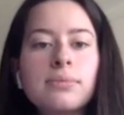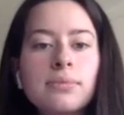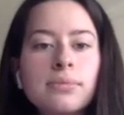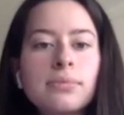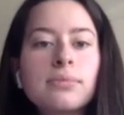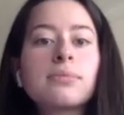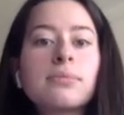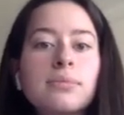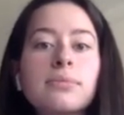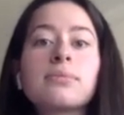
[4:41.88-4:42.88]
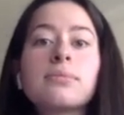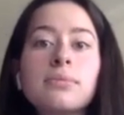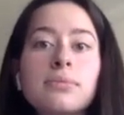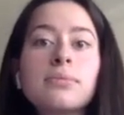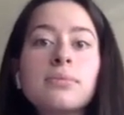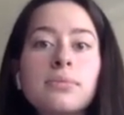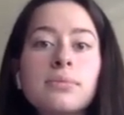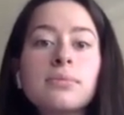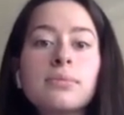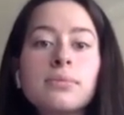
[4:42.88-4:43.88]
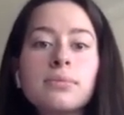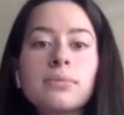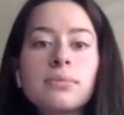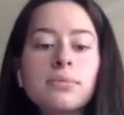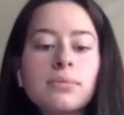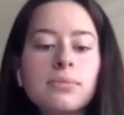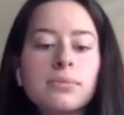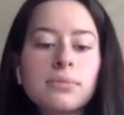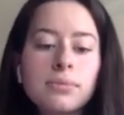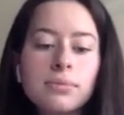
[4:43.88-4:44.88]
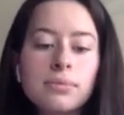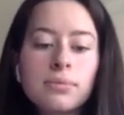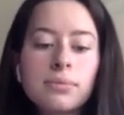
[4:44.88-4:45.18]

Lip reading: This person isn't speaking.